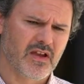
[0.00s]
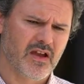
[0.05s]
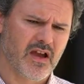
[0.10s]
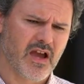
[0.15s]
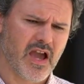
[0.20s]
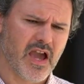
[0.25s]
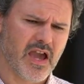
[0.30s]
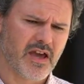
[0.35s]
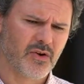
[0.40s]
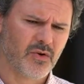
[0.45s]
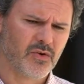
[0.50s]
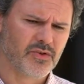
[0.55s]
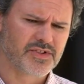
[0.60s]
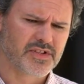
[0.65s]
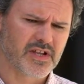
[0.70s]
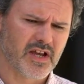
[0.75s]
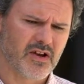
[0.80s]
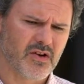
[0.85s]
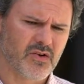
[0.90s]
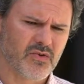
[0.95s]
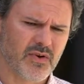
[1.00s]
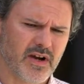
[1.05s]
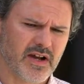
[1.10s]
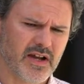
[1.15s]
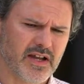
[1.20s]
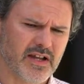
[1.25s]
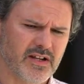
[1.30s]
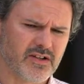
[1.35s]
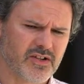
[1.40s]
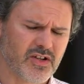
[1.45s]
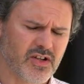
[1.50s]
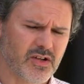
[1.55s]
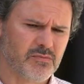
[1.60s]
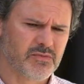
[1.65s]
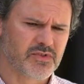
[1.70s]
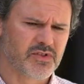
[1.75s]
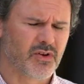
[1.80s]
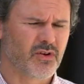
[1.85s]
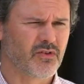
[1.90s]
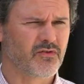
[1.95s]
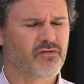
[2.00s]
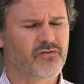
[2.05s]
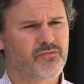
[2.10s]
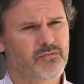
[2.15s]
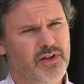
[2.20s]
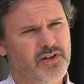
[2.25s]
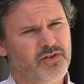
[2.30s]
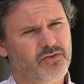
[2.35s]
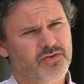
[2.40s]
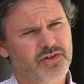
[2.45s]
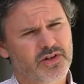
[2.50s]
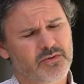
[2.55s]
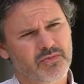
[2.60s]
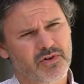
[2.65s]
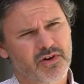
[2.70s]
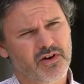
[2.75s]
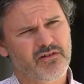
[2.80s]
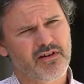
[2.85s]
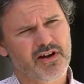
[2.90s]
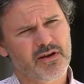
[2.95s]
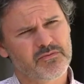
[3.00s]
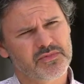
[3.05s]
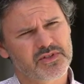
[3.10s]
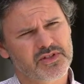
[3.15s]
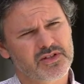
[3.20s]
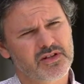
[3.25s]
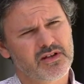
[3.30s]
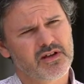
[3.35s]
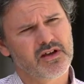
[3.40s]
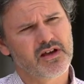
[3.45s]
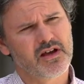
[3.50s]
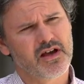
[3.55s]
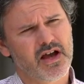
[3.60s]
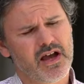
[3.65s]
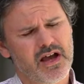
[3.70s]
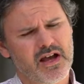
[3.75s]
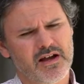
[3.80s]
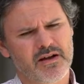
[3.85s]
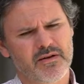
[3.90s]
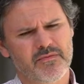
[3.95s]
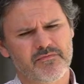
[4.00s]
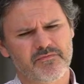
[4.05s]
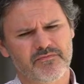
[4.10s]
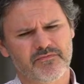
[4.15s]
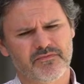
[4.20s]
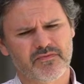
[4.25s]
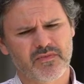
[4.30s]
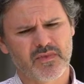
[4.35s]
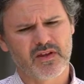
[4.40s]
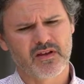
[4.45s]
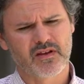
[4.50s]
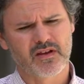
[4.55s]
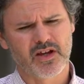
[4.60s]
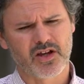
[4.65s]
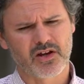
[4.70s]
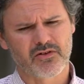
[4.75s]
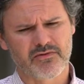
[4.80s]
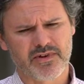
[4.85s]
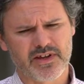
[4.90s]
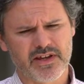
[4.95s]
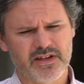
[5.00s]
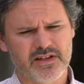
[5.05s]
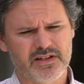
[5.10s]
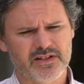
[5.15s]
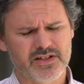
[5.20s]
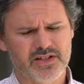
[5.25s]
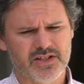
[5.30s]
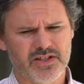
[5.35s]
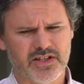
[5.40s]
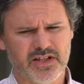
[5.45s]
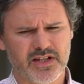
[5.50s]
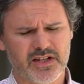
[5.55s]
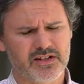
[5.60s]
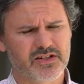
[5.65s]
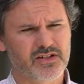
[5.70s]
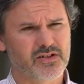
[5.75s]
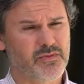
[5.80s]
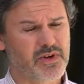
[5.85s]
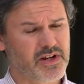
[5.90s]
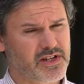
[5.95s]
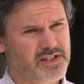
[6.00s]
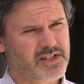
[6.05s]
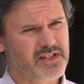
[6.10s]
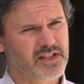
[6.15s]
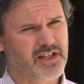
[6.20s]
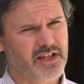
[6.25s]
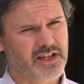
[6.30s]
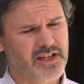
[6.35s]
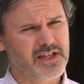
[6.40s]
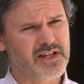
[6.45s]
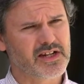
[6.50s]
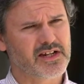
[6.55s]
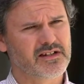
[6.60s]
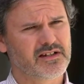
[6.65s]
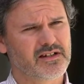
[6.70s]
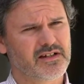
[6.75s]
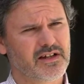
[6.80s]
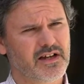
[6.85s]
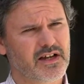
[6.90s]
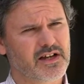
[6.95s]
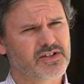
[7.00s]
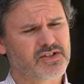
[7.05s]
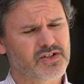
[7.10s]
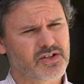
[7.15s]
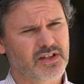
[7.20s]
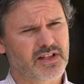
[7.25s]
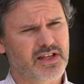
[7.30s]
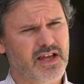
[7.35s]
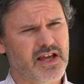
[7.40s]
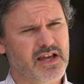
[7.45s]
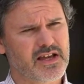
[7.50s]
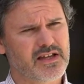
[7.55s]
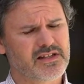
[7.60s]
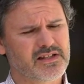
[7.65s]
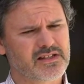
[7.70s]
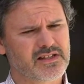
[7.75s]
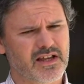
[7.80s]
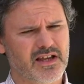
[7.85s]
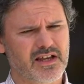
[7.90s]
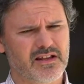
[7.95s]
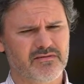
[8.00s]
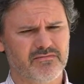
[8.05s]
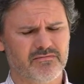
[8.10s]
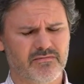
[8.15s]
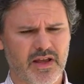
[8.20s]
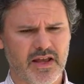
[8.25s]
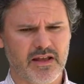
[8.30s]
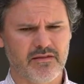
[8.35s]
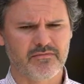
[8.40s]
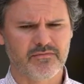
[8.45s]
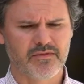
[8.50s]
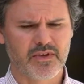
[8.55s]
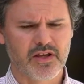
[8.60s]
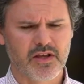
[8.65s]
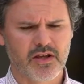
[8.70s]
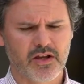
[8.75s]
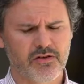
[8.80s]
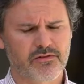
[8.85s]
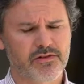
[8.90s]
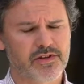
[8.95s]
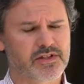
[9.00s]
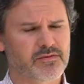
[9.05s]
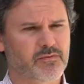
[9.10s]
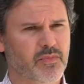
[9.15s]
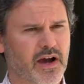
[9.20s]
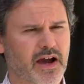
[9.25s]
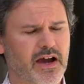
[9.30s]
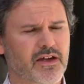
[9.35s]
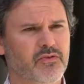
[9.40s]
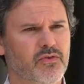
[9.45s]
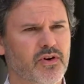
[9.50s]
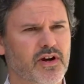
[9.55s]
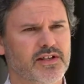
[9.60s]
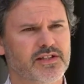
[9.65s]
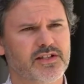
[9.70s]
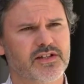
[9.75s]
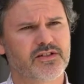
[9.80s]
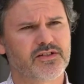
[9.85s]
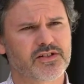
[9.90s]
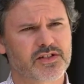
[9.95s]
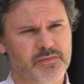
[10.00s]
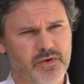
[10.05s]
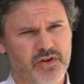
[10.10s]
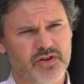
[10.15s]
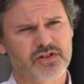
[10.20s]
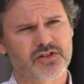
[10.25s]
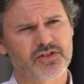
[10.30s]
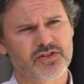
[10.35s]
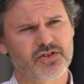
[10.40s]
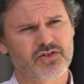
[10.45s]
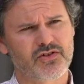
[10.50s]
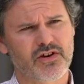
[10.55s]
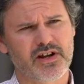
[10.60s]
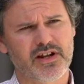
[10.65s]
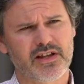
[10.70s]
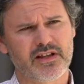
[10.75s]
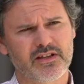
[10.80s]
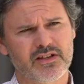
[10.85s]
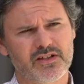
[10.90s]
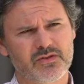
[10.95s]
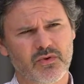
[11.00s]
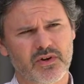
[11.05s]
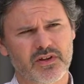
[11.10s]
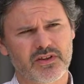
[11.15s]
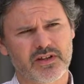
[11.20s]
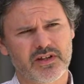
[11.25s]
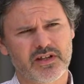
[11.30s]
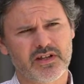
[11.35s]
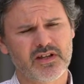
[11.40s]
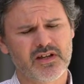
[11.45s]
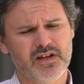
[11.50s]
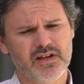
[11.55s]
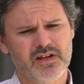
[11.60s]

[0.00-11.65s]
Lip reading: and also in terms of mentorship programs, careers into medicine that AIDA certainly has, and careers and pathways into specialist training is one of the